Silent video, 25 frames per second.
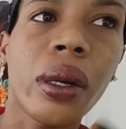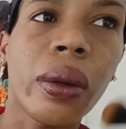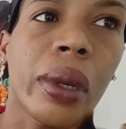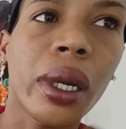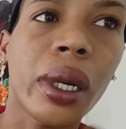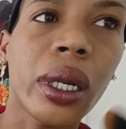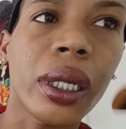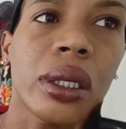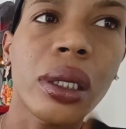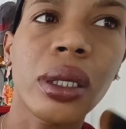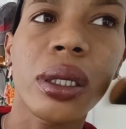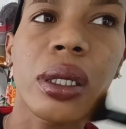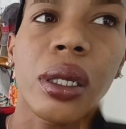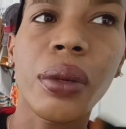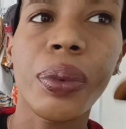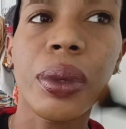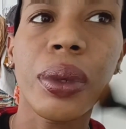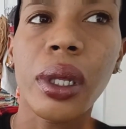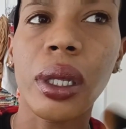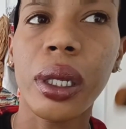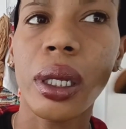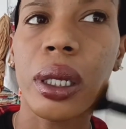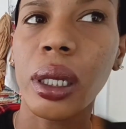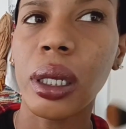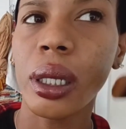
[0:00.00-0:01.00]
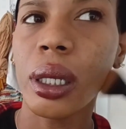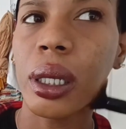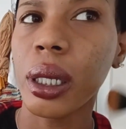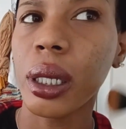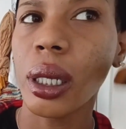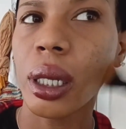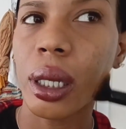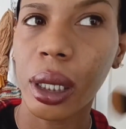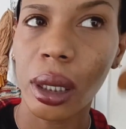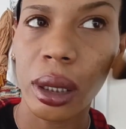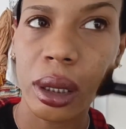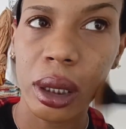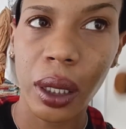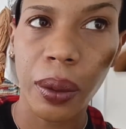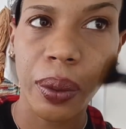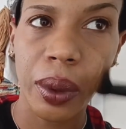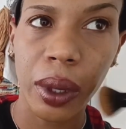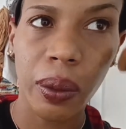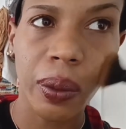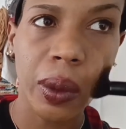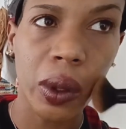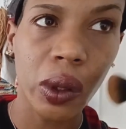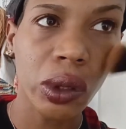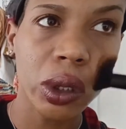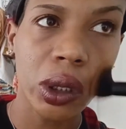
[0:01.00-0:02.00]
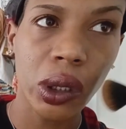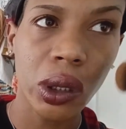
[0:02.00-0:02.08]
Start by stippling in a stippling